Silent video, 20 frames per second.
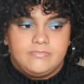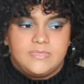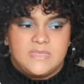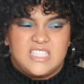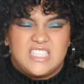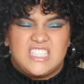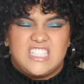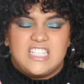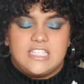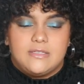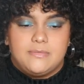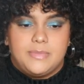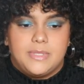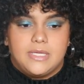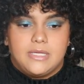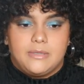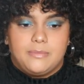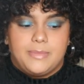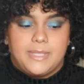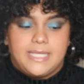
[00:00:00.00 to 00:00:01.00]
see the
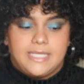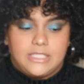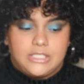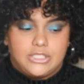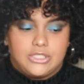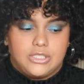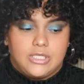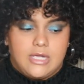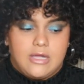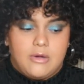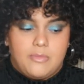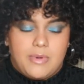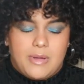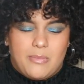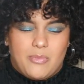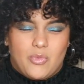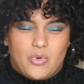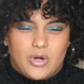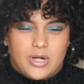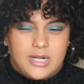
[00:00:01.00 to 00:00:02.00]
bigger picture. I hope I'm
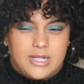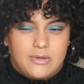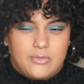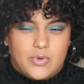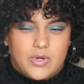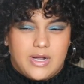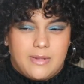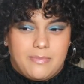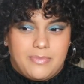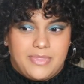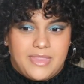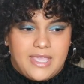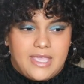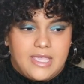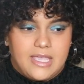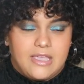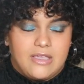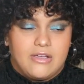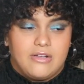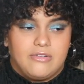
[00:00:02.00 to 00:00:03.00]
wording what I'm
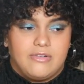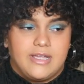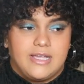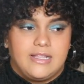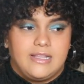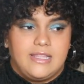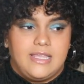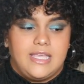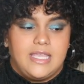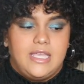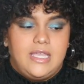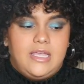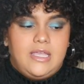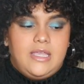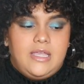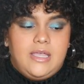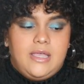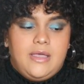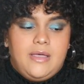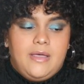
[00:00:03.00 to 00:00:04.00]
thinking correctly.
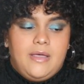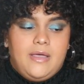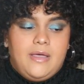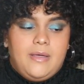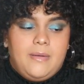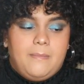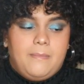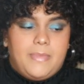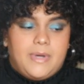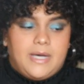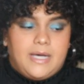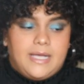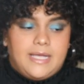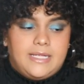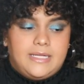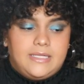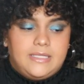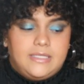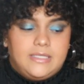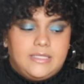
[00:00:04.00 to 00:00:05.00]
But
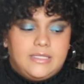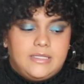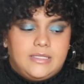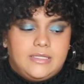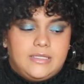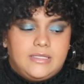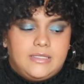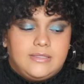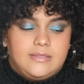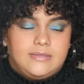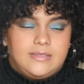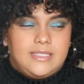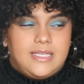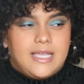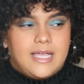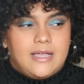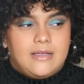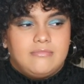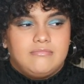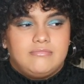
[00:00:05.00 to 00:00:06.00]

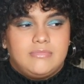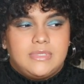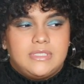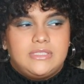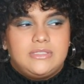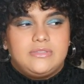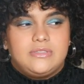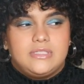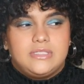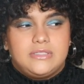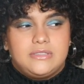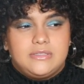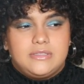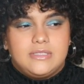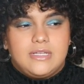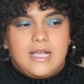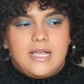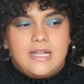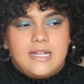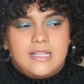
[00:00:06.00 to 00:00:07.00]
yeah. That's
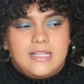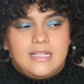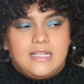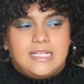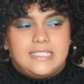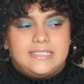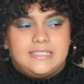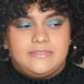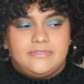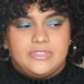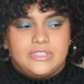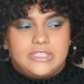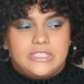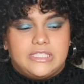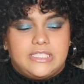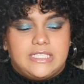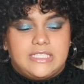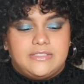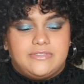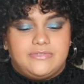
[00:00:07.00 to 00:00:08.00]
kind of the lesson for
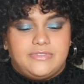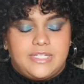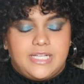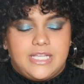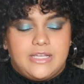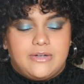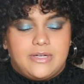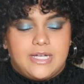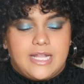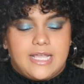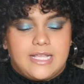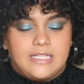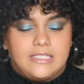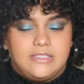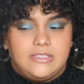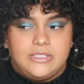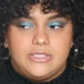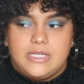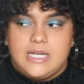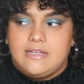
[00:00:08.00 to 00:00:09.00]
today's video, and I
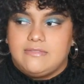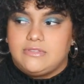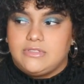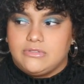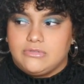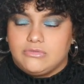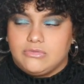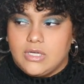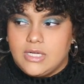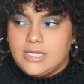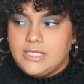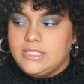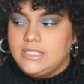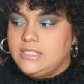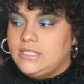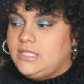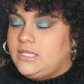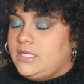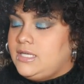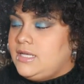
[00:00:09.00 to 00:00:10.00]
do have to run,
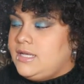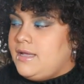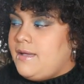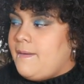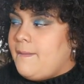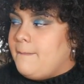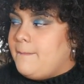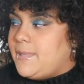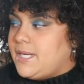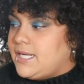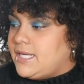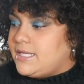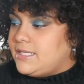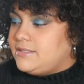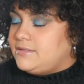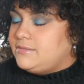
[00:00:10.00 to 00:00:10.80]
but